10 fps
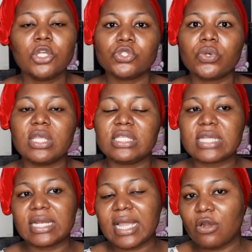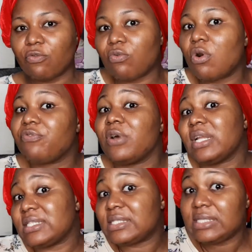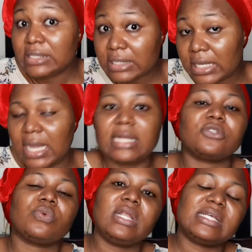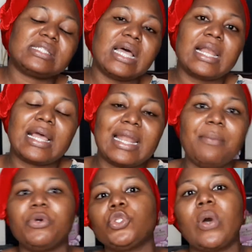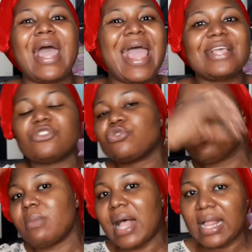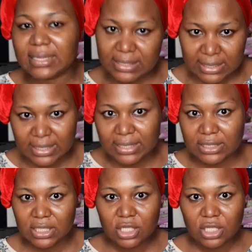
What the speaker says: So it can kind of work for an acidic and as well as alkaline, but not extreme alkaline.